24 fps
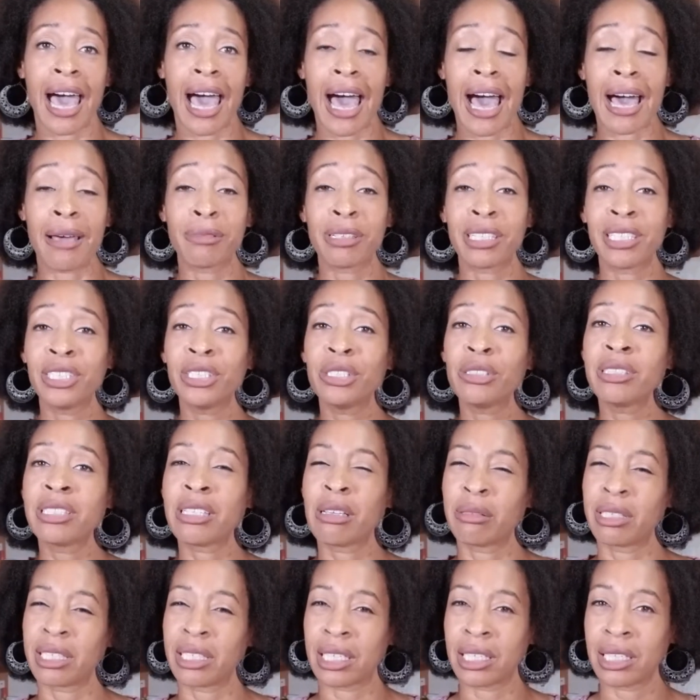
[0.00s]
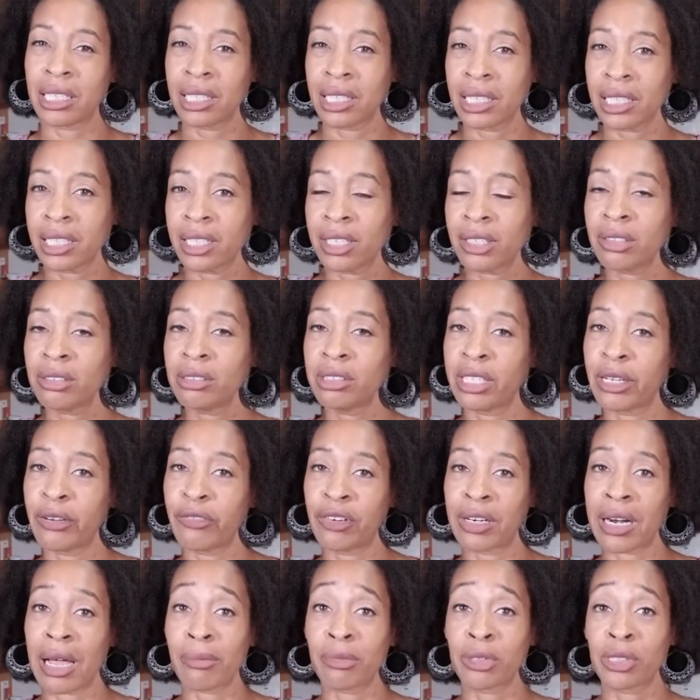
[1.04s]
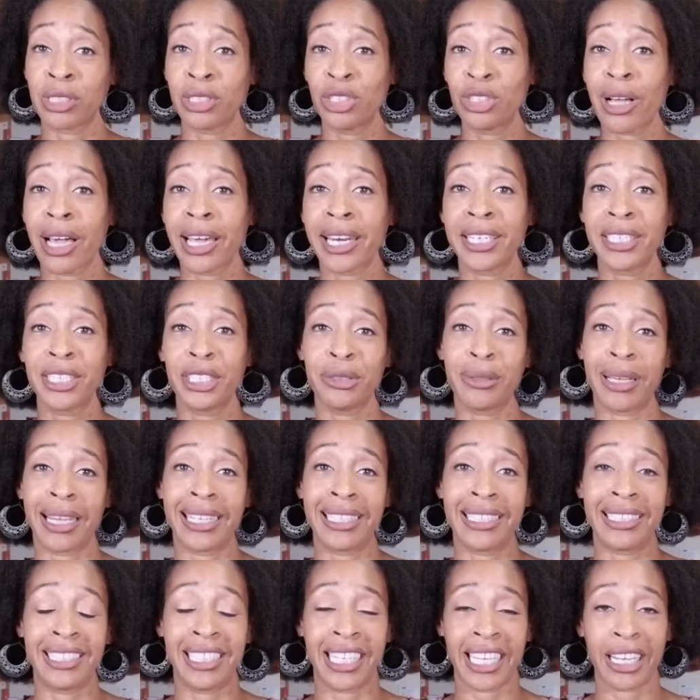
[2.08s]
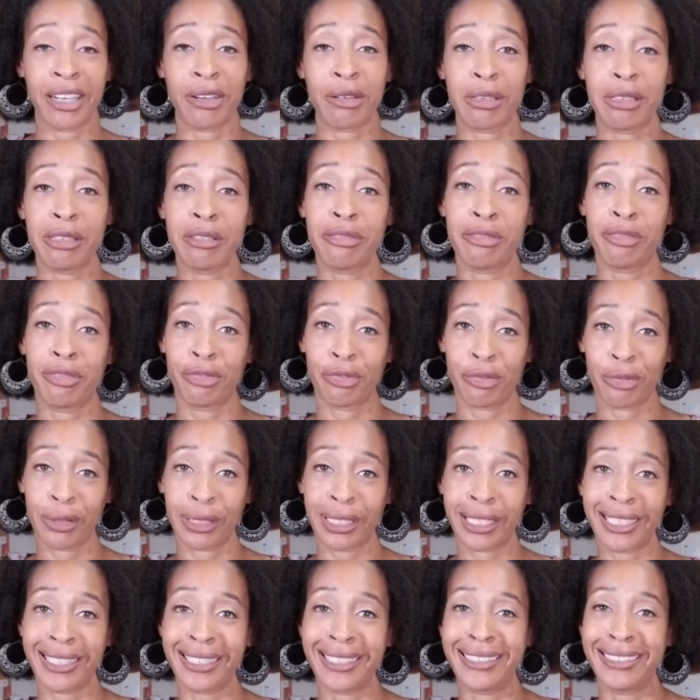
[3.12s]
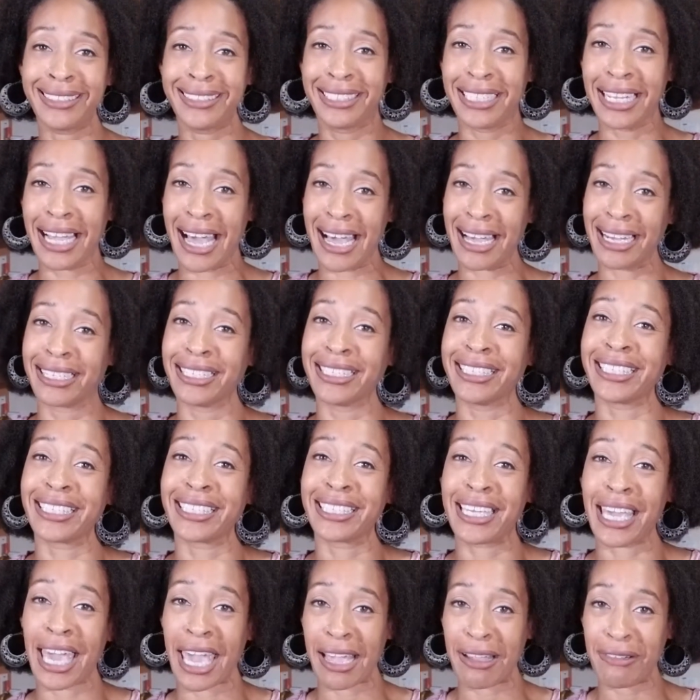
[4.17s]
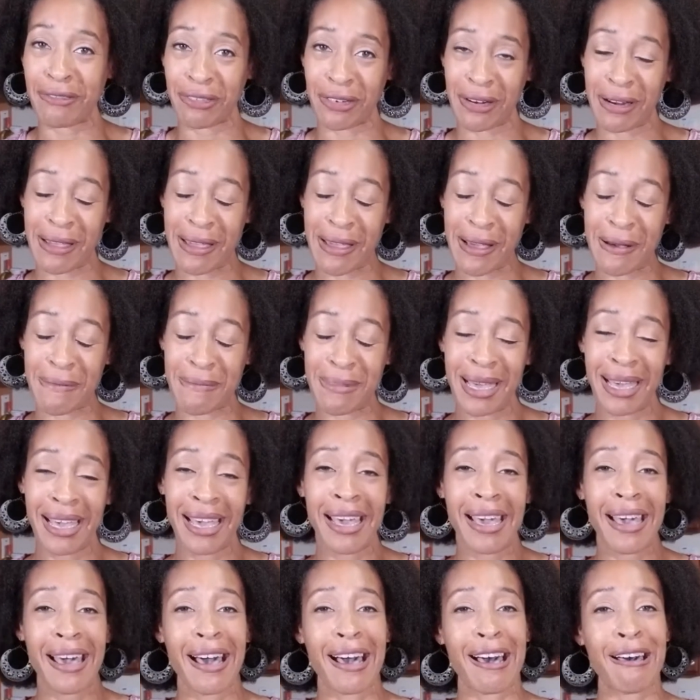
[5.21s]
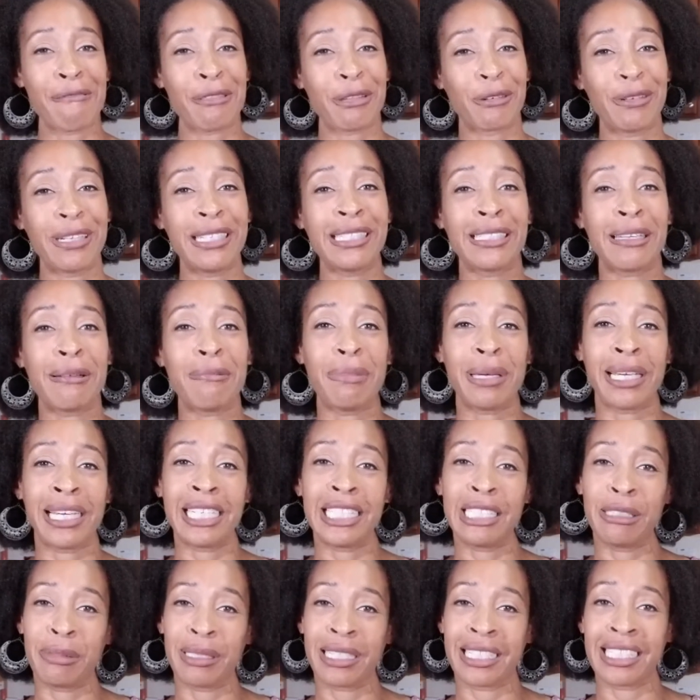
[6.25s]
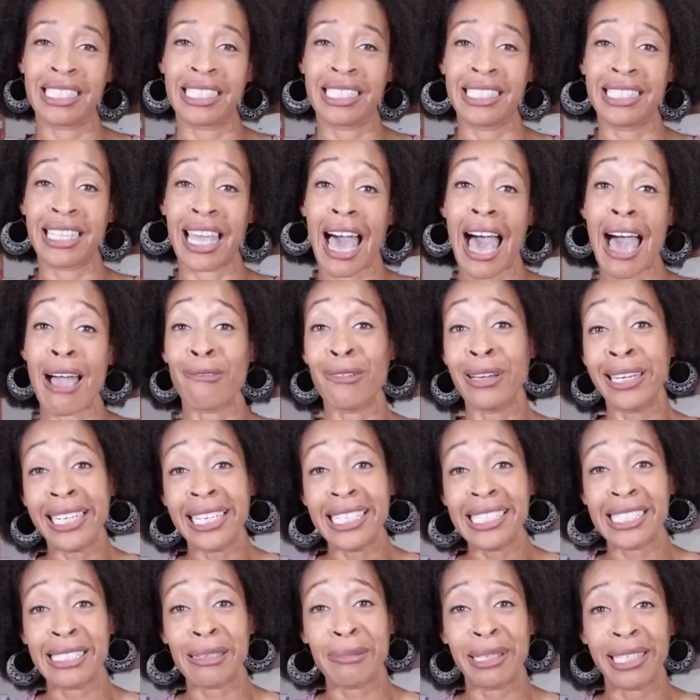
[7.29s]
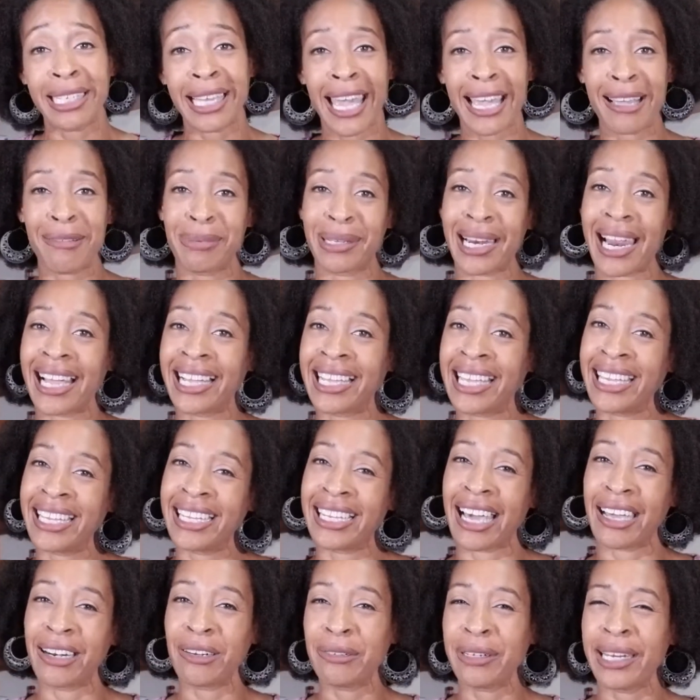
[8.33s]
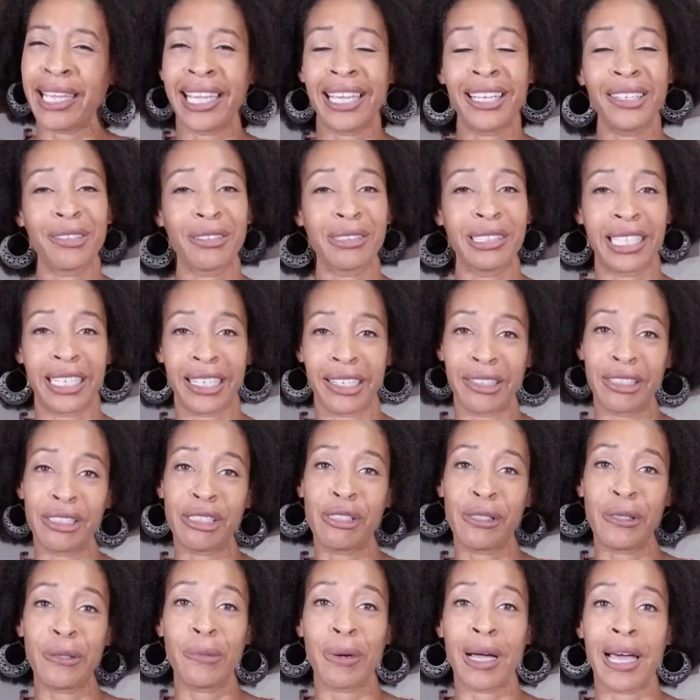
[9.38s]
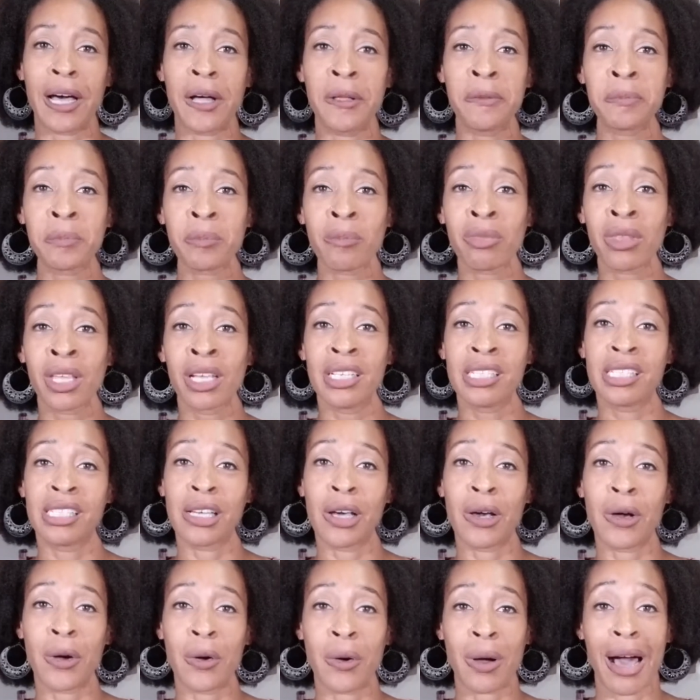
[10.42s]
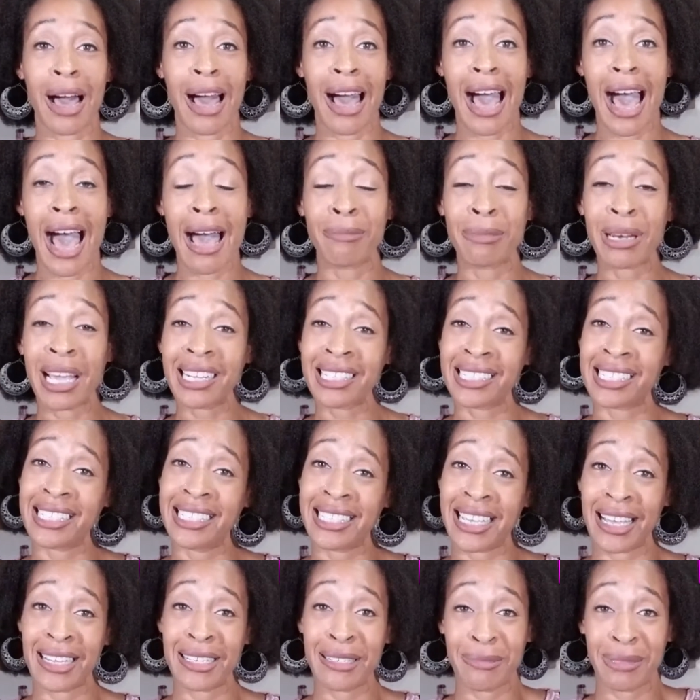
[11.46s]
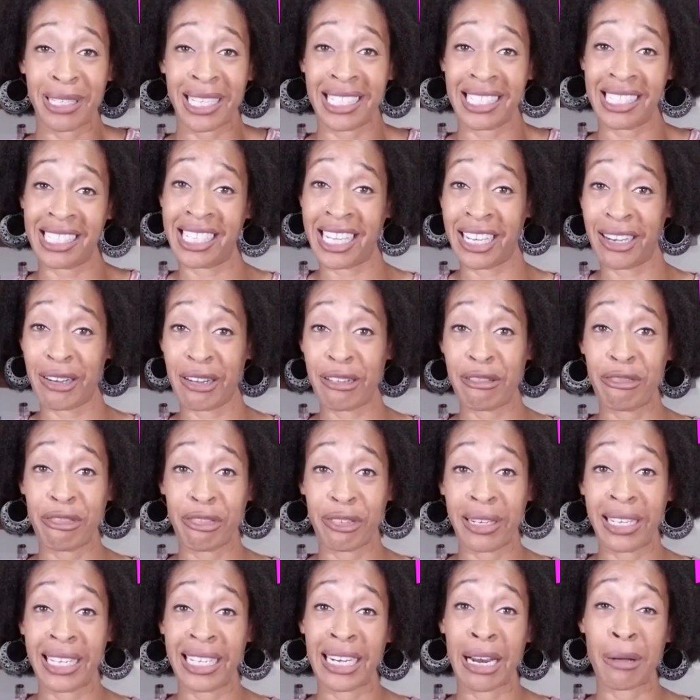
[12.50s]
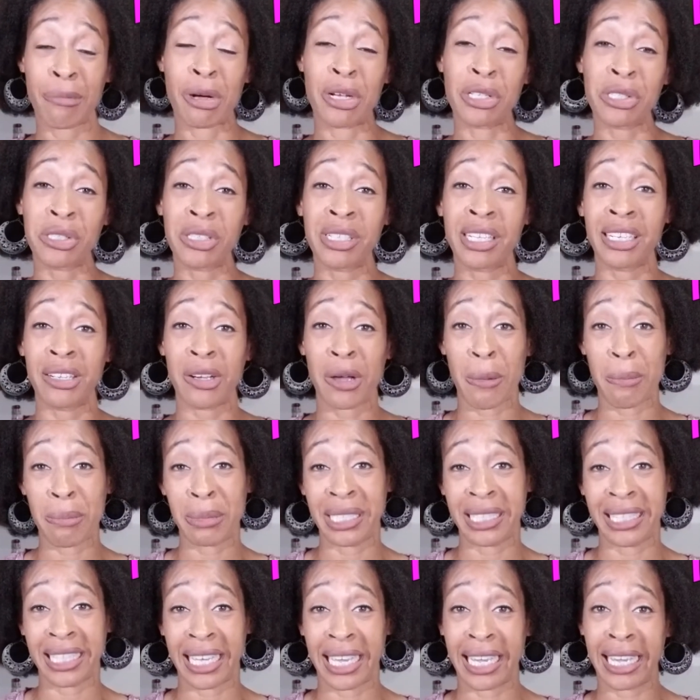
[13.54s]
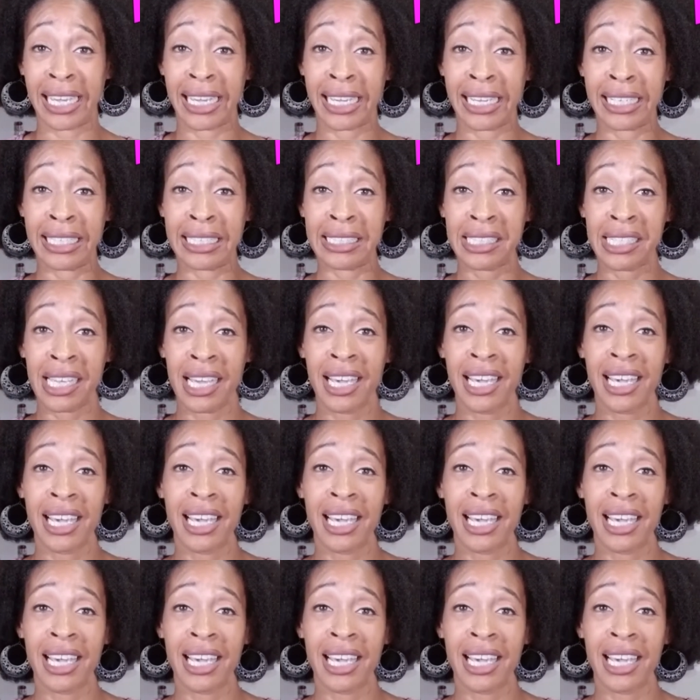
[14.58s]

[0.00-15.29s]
I'm gonna do something a little different. I'm gonna try to do a dairy-free chocolate cake for him. The reason being is because I wanna eat some of the cake, but I don't handle dairy too well. So I'm not gonna tell him that it's dairy-free, and I'm also gonna omit the eggs.